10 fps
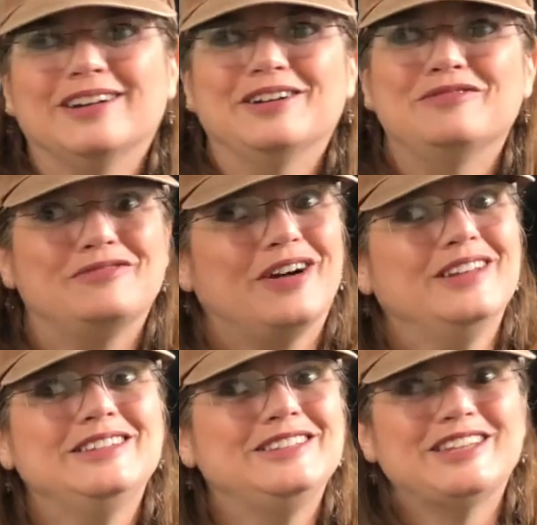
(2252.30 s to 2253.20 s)

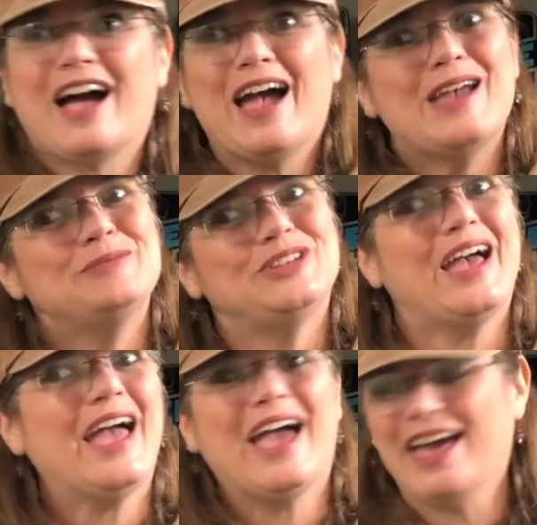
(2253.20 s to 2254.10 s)
Fun times
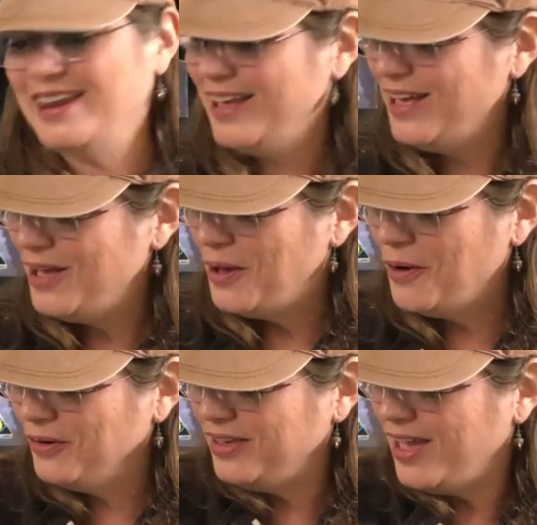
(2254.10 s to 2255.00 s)
ahead.
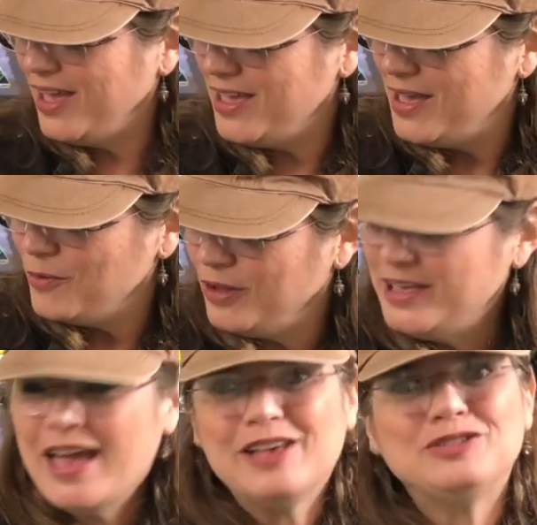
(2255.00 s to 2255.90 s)
Okay, well,
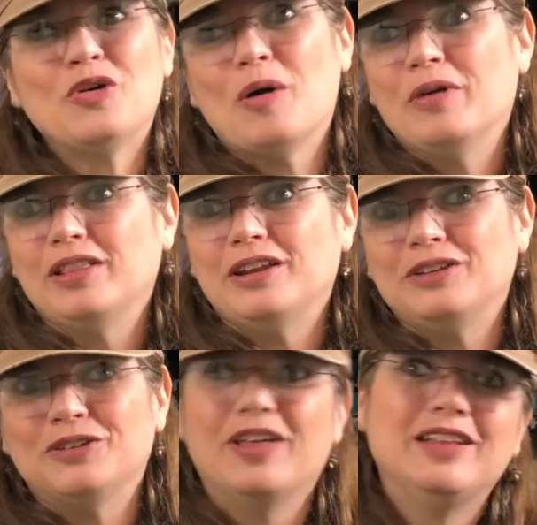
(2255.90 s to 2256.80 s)
he has no ability,
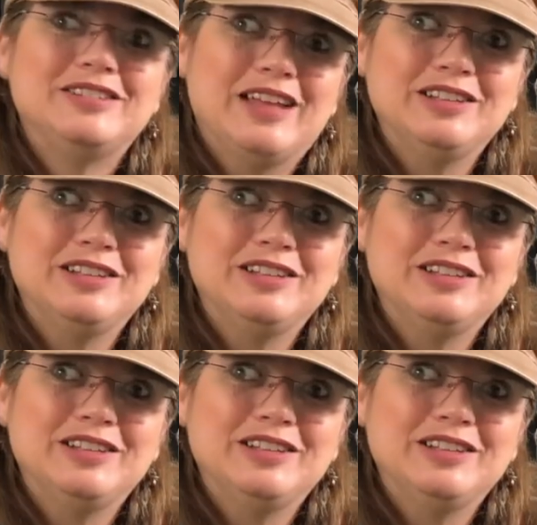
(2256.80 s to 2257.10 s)
so that's a